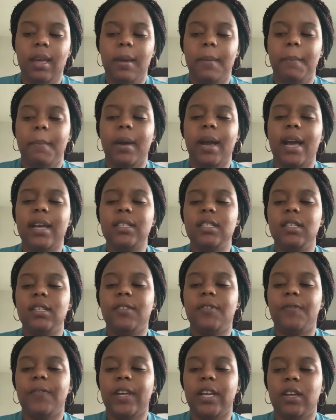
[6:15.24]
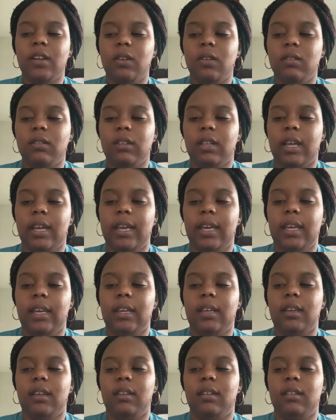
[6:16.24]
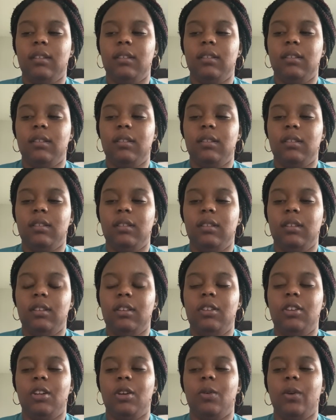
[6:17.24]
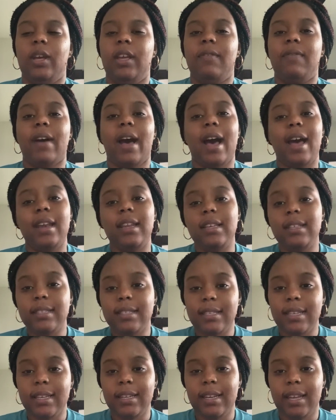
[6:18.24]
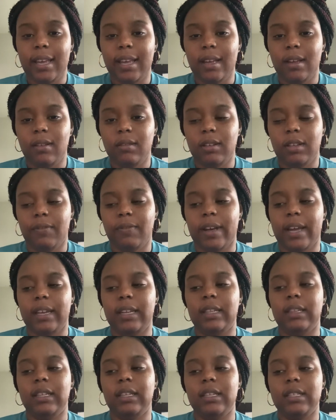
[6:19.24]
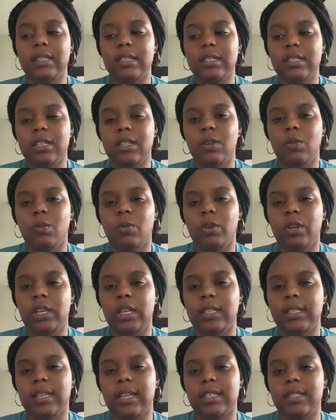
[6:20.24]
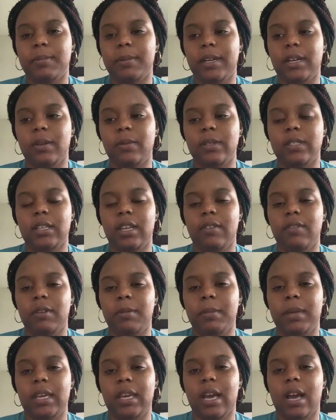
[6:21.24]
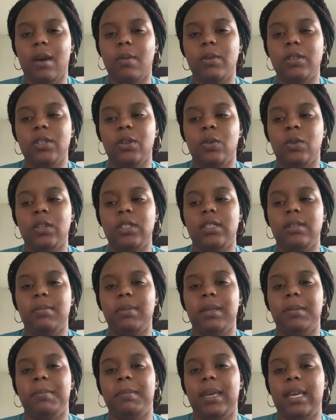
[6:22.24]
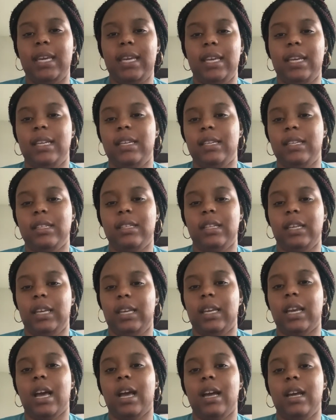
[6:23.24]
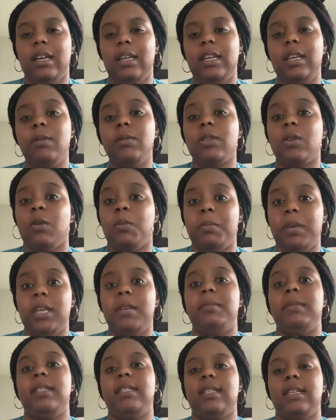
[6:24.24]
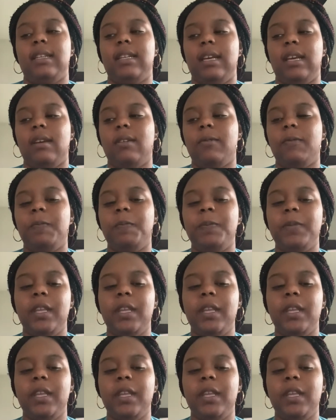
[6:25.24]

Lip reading: But I just felt like, if I didn't sit down, if I didn't listen to the warnings that Spirit was giving me, I was going to be made, like he was going to make me sit down.